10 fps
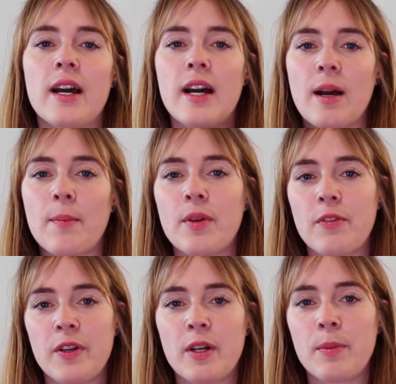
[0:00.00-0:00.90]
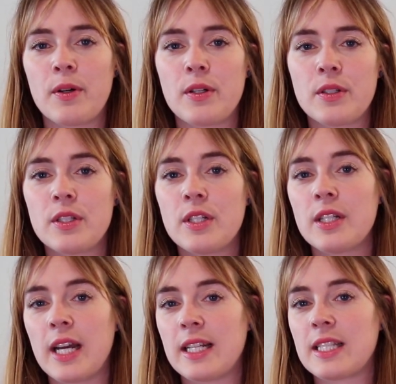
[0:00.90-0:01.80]
available,
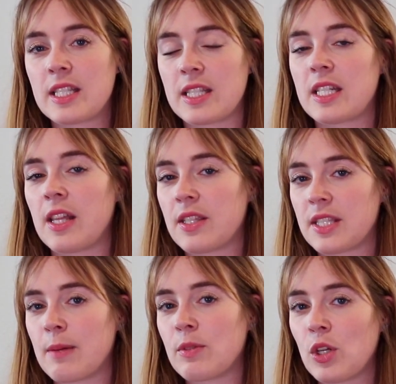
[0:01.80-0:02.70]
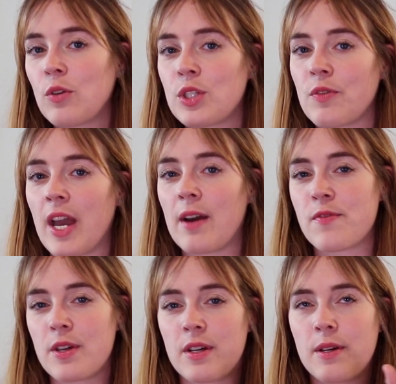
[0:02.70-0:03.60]
and it's still the same too. So we have
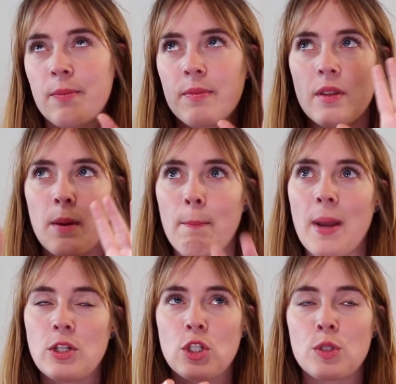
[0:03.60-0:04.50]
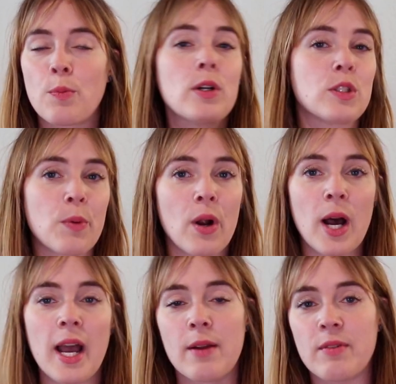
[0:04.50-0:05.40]
the mesh sports
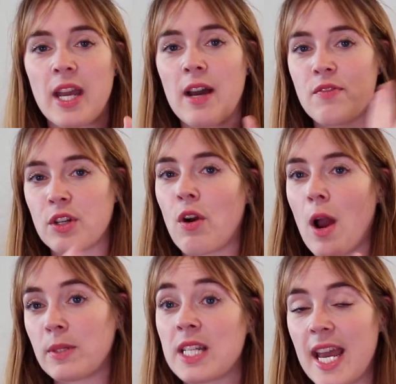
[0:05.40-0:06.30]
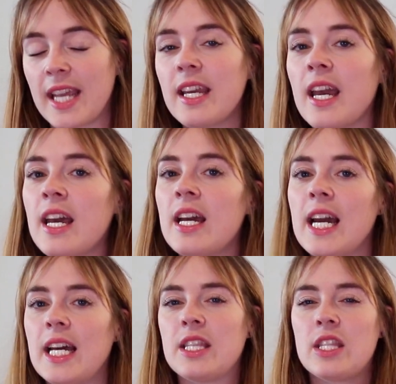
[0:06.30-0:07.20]
bra and we have the crop tank,
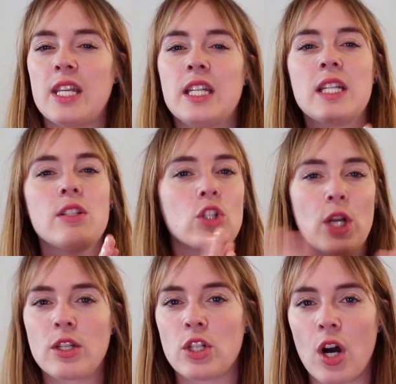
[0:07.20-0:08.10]
and they didn't change at